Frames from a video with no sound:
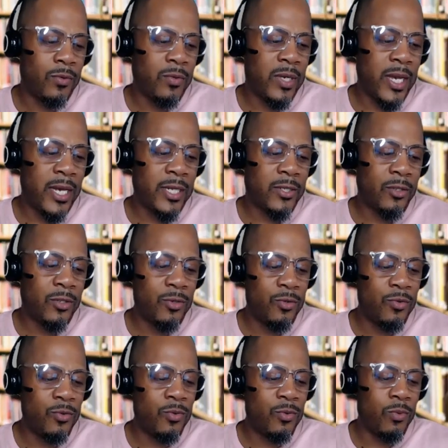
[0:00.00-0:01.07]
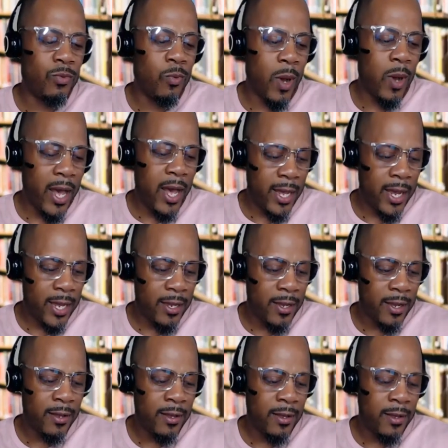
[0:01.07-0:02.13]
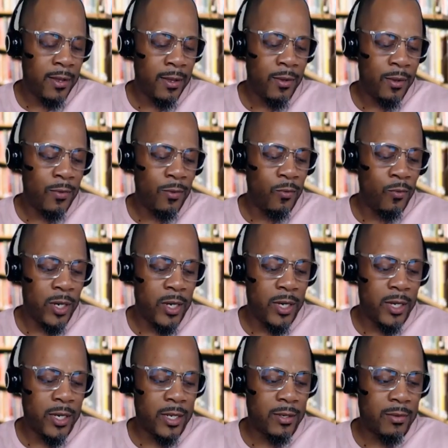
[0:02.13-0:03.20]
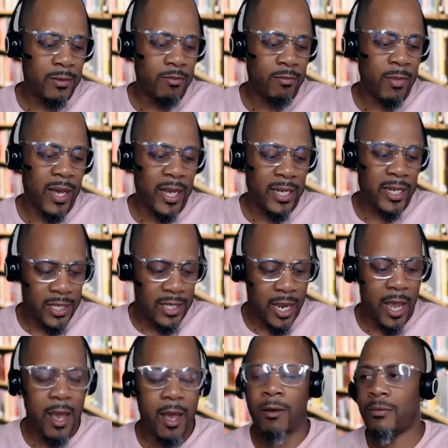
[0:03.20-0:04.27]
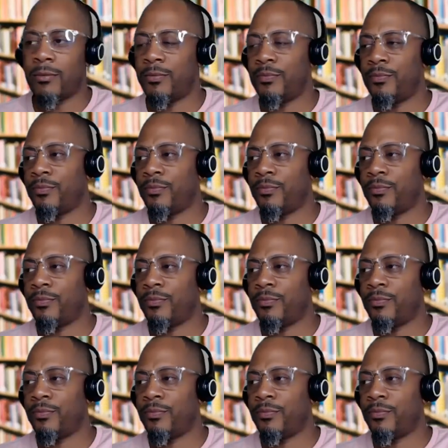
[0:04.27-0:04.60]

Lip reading: as to why would my child